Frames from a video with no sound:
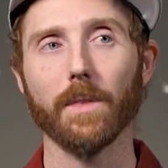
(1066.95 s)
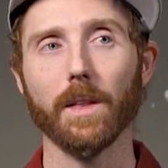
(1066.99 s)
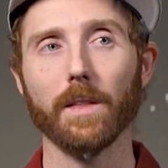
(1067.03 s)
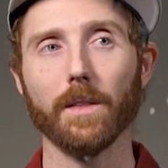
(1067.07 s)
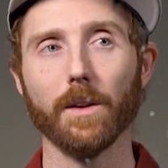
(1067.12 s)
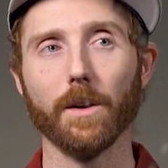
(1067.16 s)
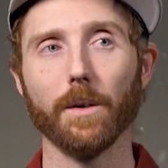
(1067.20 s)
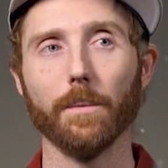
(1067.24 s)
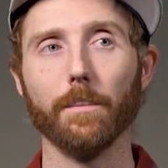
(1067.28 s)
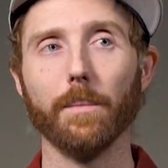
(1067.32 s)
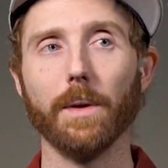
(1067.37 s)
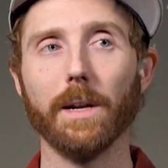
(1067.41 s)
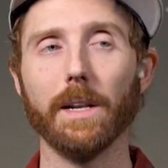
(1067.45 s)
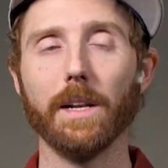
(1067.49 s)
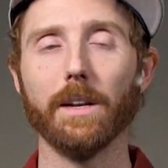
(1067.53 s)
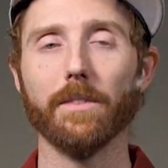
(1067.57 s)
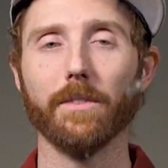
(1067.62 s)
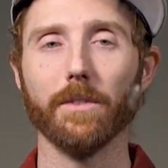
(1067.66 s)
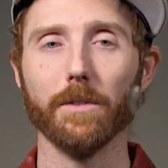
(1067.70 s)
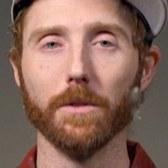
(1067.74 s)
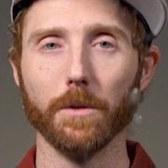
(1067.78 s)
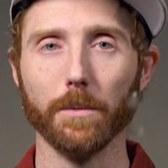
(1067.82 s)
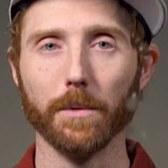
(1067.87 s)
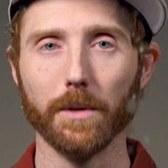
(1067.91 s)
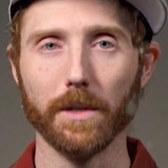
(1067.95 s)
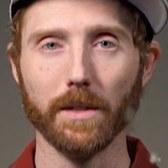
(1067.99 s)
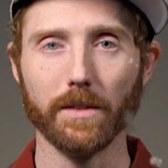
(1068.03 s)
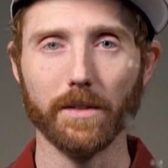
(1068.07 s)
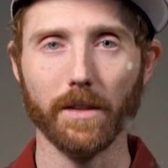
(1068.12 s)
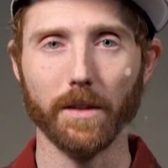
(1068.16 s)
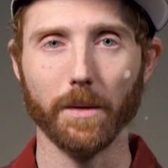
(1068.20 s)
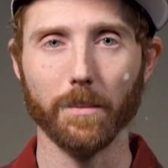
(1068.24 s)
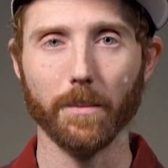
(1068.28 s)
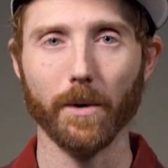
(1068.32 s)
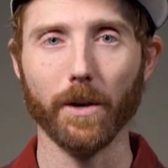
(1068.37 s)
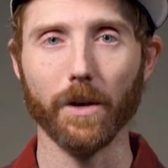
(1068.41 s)
There are many different lubricants
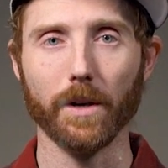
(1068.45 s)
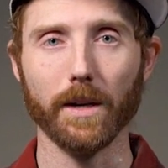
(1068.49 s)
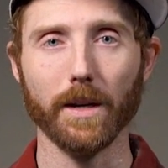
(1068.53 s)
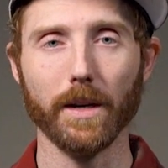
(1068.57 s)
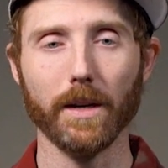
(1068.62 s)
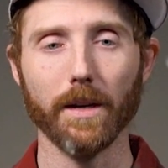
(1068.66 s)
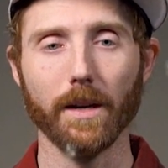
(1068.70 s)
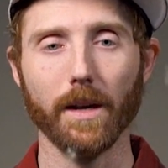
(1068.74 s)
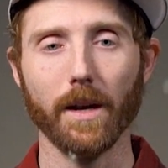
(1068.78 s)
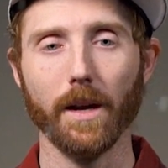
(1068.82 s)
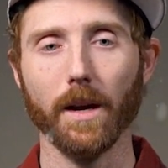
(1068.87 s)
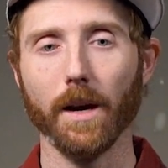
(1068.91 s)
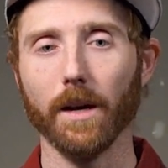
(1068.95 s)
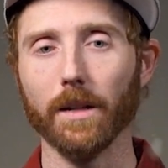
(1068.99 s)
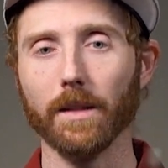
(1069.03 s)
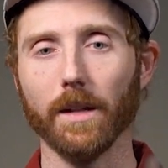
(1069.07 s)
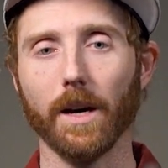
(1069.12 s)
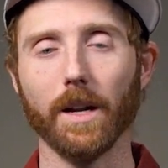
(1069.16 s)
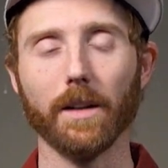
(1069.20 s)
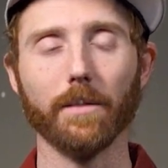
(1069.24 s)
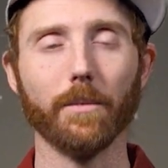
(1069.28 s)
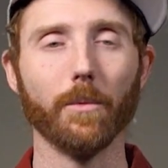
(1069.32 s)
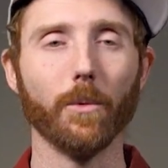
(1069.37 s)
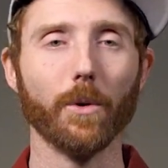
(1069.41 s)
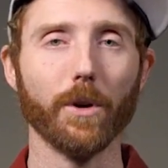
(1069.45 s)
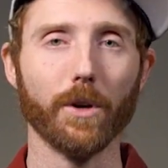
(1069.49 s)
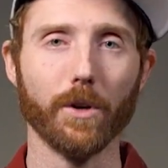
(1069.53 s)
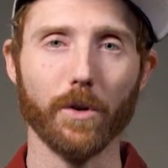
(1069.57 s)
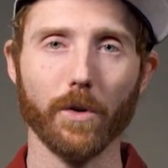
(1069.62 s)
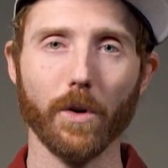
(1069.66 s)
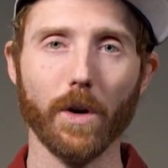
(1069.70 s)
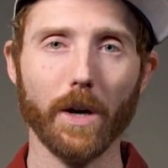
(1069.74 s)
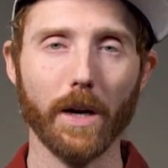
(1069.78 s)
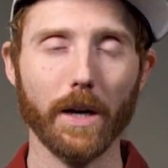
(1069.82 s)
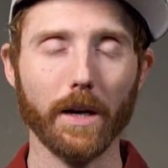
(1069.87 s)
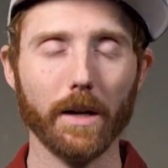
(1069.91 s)
on the market. A lot of them work
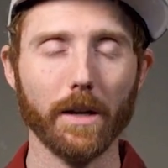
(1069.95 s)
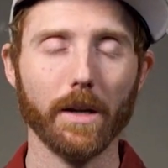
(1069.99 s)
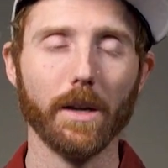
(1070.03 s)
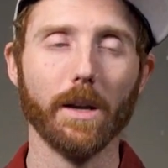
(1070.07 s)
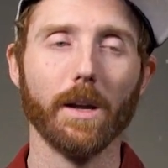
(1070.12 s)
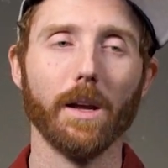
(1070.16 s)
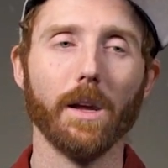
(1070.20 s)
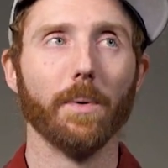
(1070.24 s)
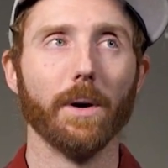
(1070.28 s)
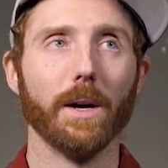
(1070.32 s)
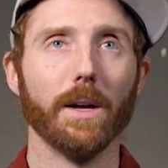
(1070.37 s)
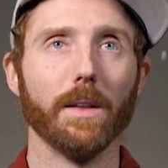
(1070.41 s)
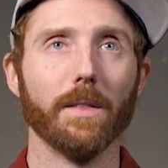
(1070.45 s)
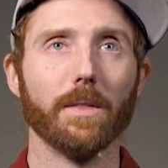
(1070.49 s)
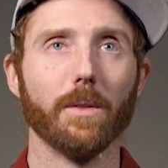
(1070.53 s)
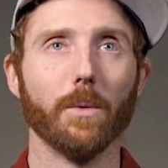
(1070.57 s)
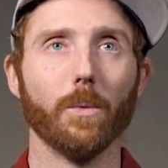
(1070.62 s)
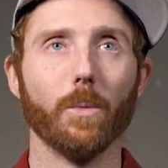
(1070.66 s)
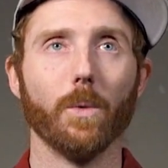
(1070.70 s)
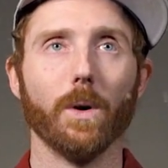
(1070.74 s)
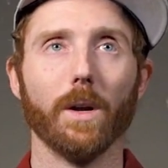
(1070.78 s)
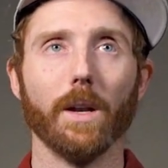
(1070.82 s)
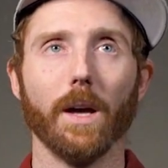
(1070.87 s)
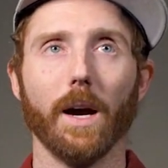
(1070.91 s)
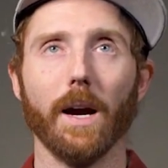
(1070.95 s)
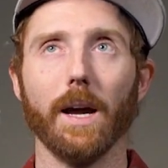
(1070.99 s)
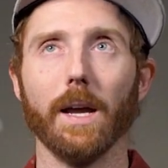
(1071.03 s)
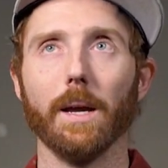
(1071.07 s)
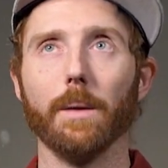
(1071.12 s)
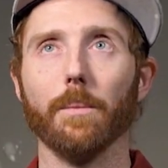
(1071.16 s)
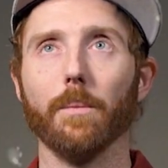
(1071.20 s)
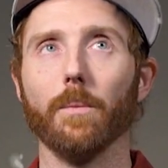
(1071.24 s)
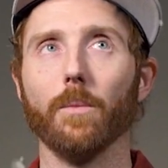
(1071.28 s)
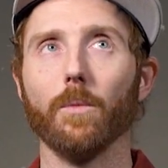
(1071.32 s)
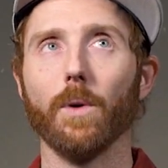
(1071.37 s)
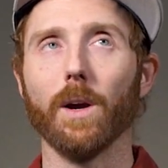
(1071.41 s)
great, but the one I
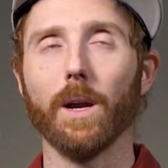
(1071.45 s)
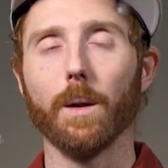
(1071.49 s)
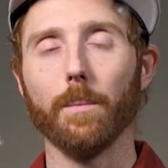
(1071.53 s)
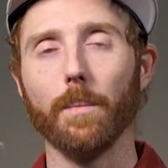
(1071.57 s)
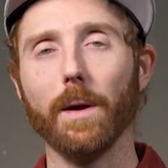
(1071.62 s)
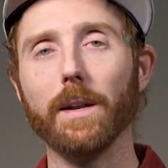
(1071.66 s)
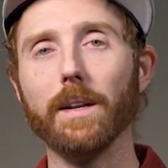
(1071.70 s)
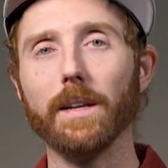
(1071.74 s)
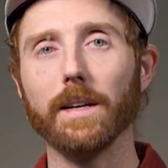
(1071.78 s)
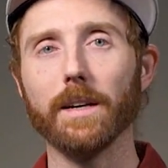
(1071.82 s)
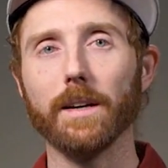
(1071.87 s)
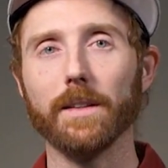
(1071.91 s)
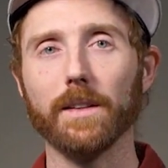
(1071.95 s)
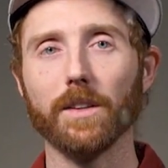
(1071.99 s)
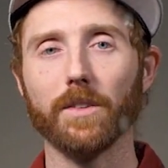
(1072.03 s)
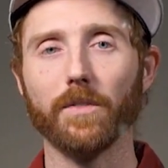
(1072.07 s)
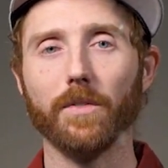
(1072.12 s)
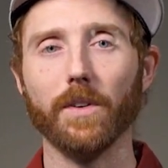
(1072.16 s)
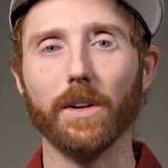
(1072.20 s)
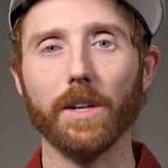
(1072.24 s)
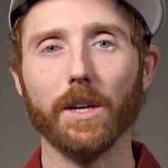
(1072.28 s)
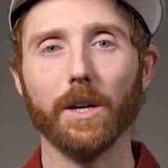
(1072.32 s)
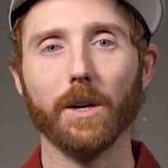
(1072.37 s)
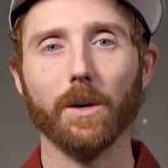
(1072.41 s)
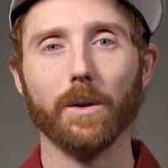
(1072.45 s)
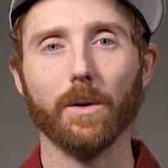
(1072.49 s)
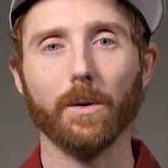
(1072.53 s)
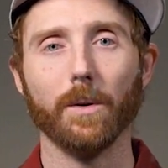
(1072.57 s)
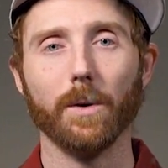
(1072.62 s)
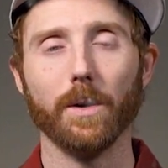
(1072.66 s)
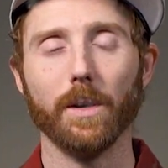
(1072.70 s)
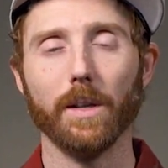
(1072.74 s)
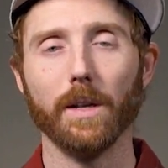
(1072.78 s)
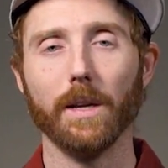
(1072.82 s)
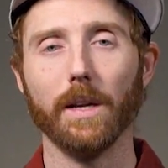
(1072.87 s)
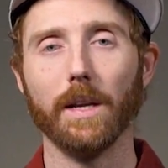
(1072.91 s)
am recommending on this
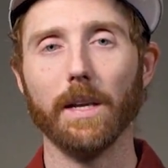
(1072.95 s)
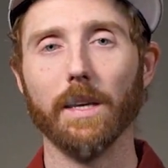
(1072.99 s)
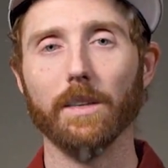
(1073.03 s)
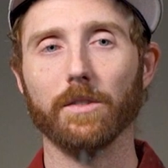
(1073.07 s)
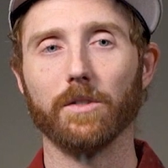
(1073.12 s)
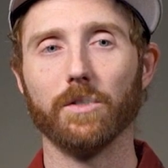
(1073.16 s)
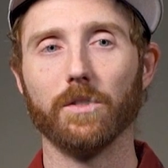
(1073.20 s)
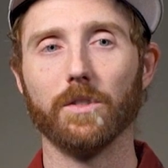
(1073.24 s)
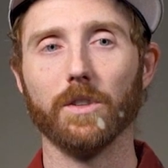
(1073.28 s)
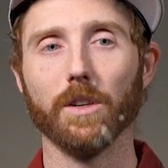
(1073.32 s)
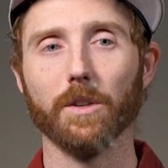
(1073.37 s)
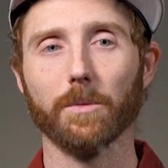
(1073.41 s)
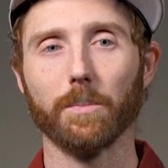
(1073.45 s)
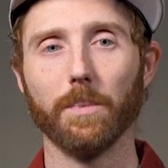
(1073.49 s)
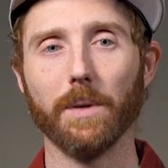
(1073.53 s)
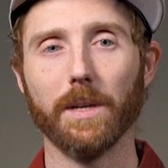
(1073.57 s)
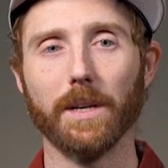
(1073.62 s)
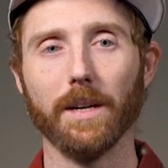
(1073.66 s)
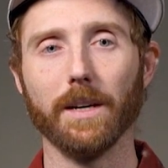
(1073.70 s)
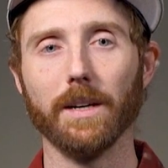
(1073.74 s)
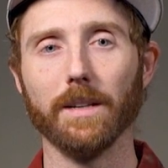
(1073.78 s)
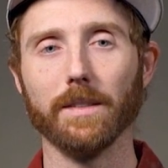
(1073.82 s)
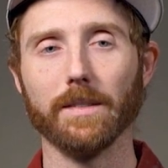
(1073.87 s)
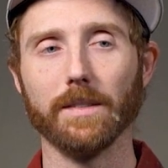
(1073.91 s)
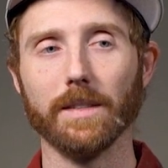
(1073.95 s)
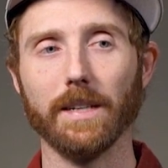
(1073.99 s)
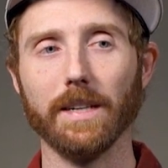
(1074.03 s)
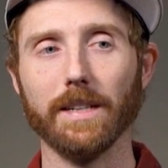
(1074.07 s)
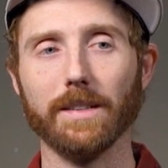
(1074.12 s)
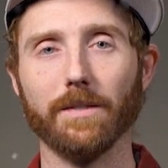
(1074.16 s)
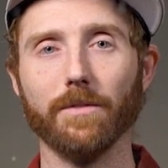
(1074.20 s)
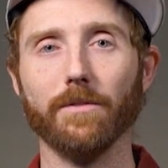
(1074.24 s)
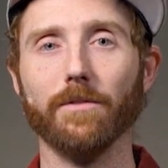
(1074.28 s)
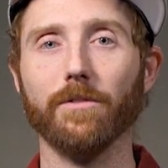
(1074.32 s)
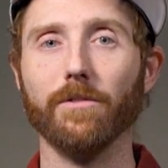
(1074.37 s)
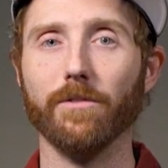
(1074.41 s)
video is just because
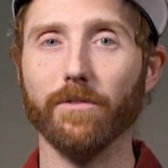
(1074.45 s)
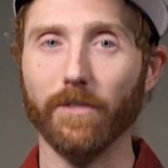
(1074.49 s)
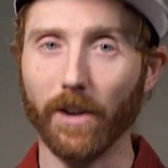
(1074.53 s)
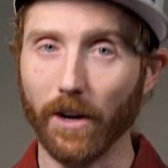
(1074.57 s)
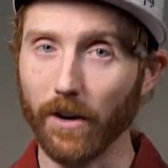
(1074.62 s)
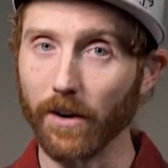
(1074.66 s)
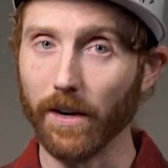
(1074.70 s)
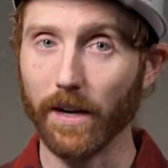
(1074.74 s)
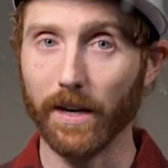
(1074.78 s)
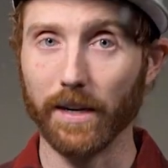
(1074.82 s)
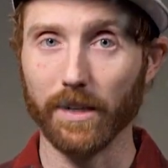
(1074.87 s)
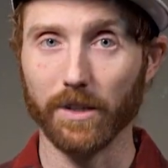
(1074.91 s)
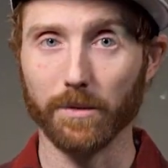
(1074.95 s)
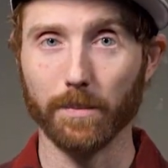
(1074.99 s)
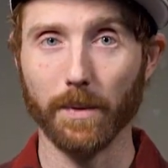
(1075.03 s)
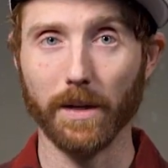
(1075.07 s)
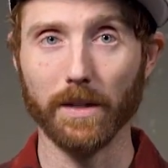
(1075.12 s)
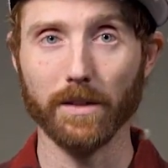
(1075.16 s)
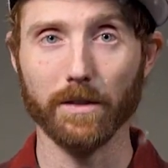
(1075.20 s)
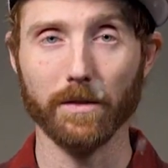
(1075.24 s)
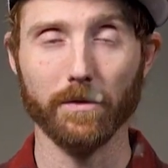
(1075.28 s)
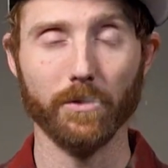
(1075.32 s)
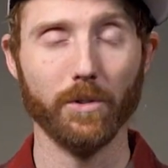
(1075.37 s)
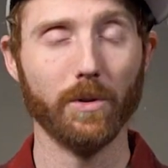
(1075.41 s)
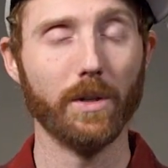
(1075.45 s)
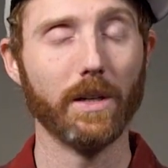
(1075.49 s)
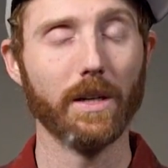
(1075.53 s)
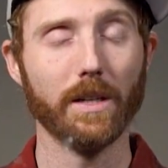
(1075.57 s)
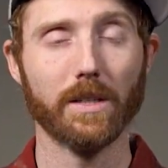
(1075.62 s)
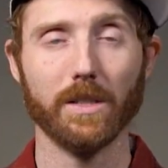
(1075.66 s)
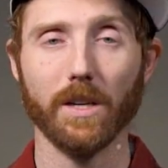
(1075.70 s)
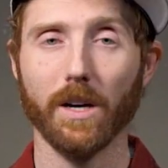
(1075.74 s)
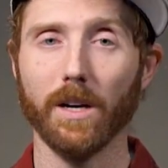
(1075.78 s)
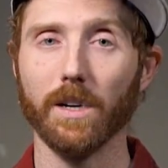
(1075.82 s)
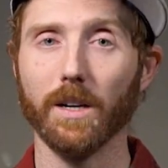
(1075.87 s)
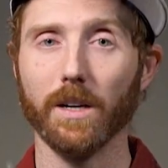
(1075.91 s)
it's very inexpensive. You get
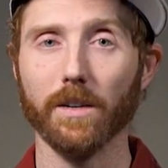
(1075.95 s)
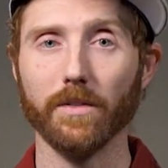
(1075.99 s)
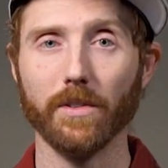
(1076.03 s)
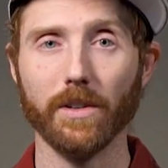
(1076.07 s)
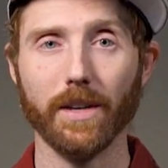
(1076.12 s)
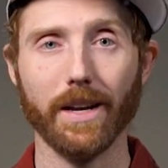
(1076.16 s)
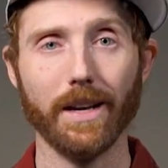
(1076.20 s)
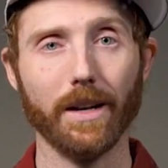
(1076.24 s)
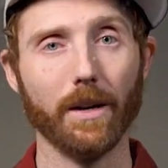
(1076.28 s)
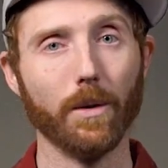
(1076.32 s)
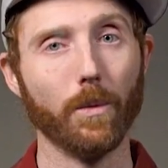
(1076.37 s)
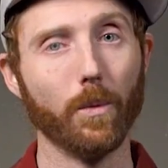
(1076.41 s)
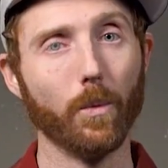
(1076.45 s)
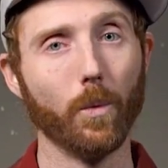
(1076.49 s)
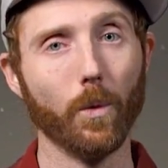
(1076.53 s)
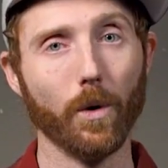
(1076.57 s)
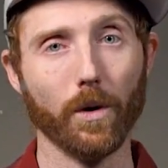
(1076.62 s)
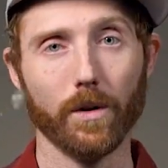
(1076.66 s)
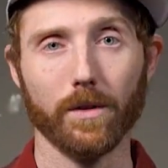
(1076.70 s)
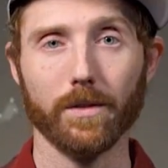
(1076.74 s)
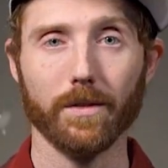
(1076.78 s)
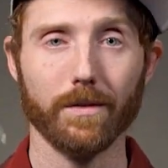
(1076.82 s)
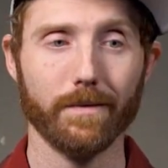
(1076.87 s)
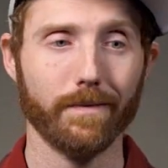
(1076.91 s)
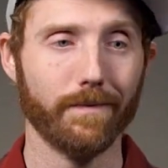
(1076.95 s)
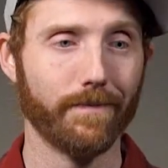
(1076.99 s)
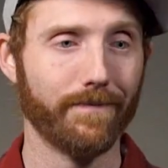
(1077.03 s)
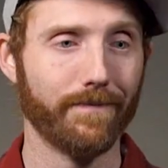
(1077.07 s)
a ton of it and it works